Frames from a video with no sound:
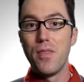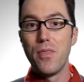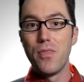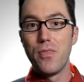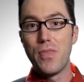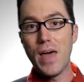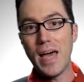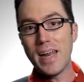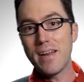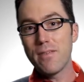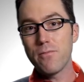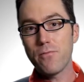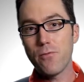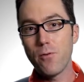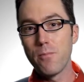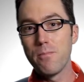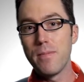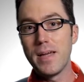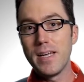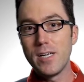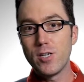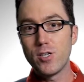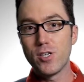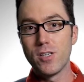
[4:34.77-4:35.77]
that
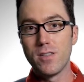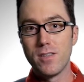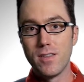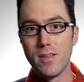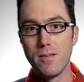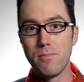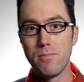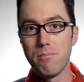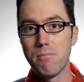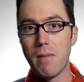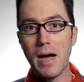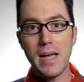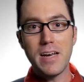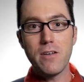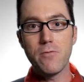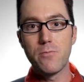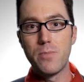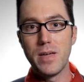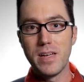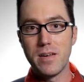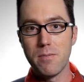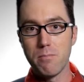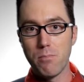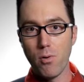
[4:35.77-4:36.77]
information that might have
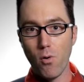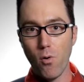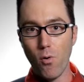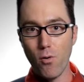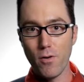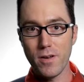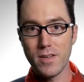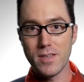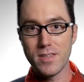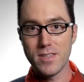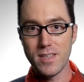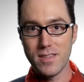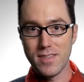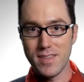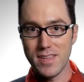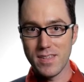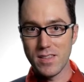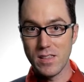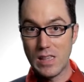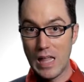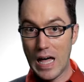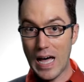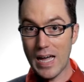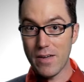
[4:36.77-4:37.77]
been important in the
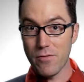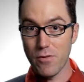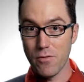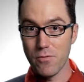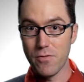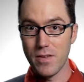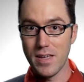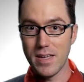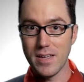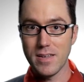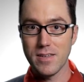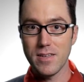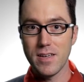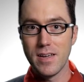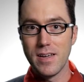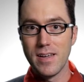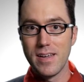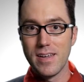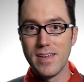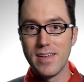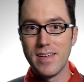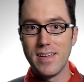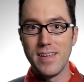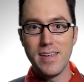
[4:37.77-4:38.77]
live event
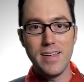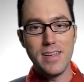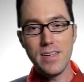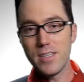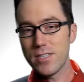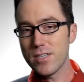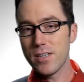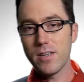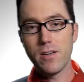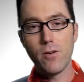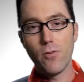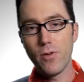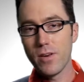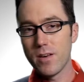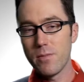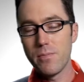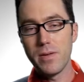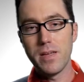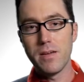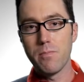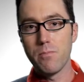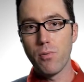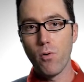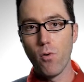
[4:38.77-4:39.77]
isn't going to
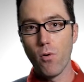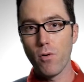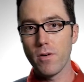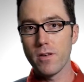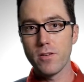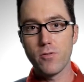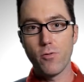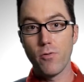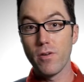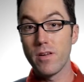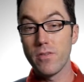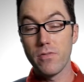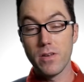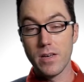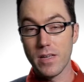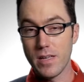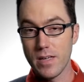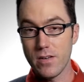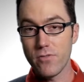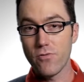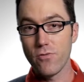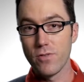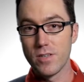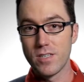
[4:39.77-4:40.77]
be important or even
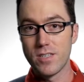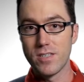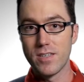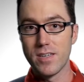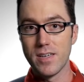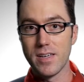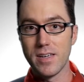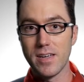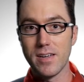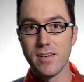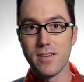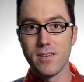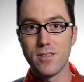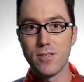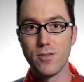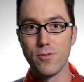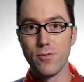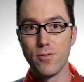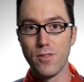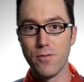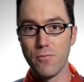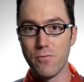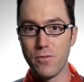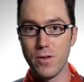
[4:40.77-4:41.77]
interesting
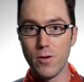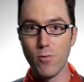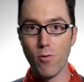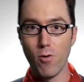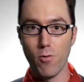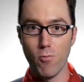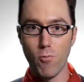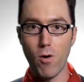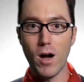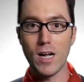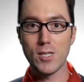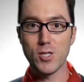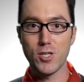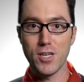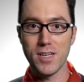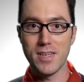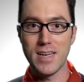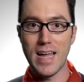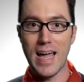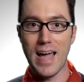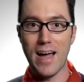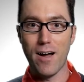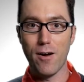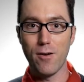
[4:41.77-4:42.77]
to the viewer watching
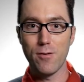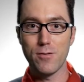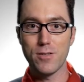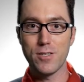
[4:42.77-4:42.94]
now.